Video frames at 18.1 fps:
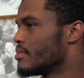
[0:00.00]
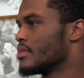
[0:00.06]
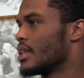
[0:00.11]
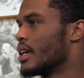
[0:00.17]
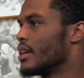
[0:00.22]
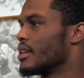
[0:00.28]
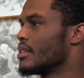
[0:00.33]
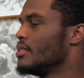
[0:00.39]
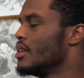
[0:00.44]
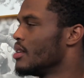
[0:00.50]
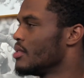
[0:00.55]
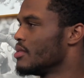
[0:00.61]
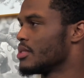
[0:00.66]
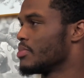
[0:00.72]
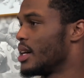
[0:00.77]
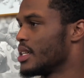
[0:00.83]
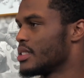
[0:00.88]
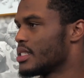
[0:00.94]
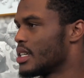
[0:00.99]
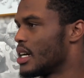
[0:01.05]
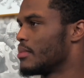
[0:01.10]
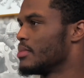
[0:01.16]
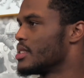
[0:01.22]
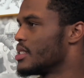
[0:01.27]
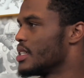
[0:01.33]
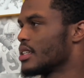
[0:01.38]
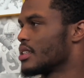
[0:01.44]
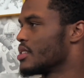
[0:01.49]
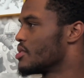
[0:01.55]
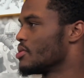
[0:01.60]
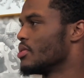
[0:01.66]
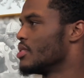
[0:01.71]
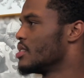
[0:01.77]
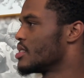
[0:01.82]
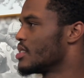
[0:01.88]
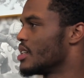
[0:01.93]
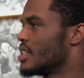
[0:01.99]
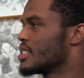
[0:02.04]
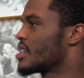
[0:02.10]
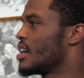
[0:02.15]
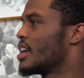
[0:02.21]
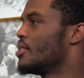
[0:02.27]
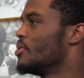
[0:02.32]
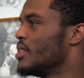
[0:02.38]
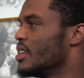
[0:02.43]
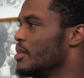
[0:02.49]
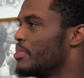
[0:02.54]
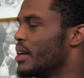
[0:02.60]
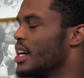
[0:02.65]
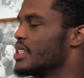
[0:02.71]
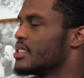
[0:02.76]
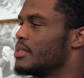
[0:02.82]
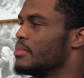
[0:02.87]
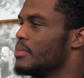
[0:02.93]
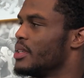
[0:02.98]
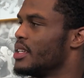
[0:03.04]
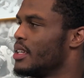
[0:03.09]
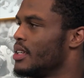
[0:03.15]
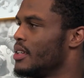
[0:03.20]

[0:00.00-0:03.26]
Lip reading: like, you know, it's my time to take the torch. That's kind of what he passed to me.